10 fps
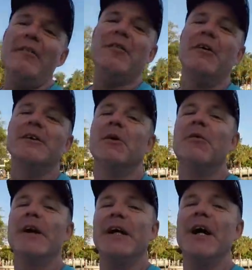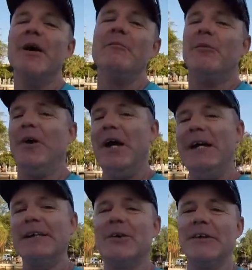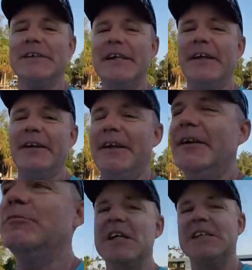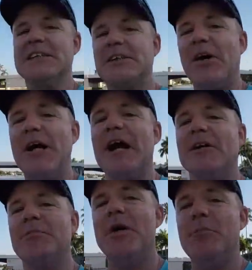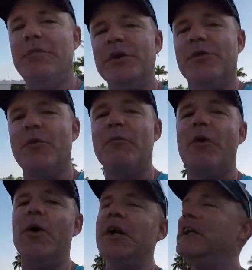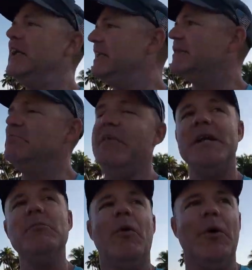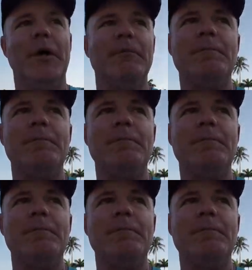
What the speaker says: folks, we're rigging up and we're heading towards the inlet. Starting out to be a beautiful morning, it's mid-morning.